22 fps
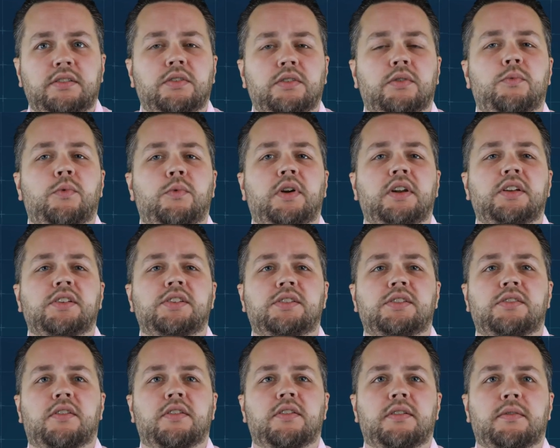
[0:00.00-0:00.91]
you'll want to
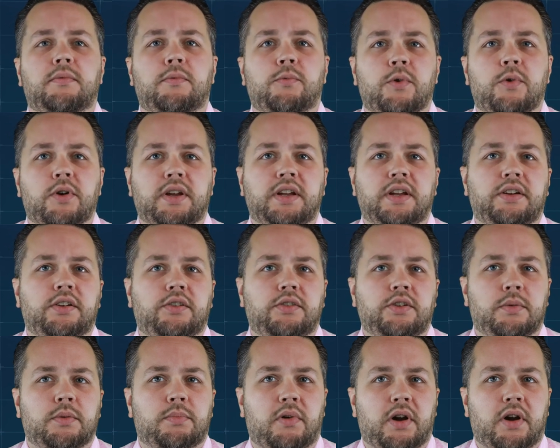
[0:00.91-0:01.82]
start working
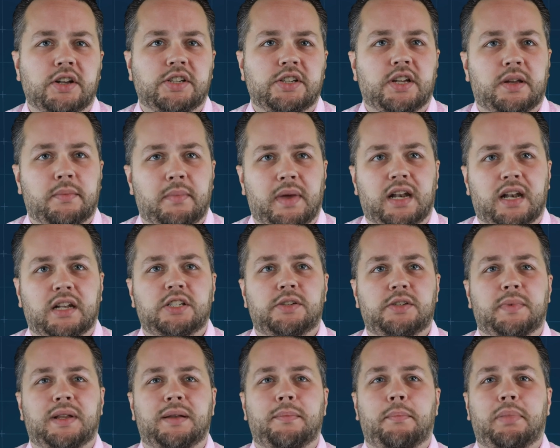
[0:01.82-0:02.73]
on your project
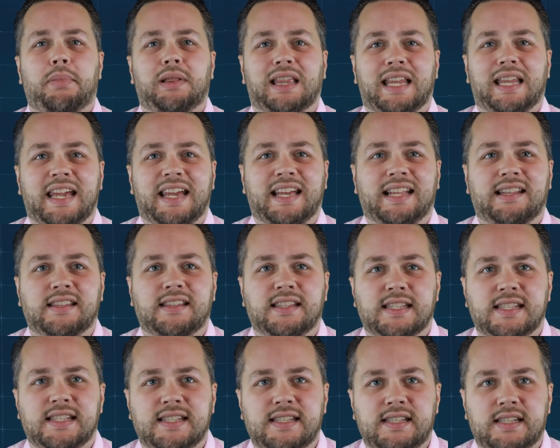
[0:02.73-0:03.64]
management
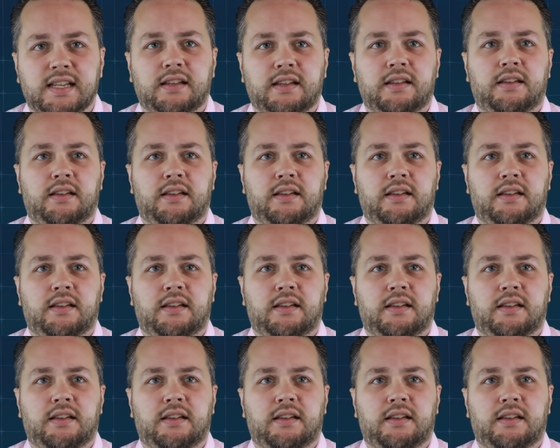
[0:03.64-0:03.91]
plans.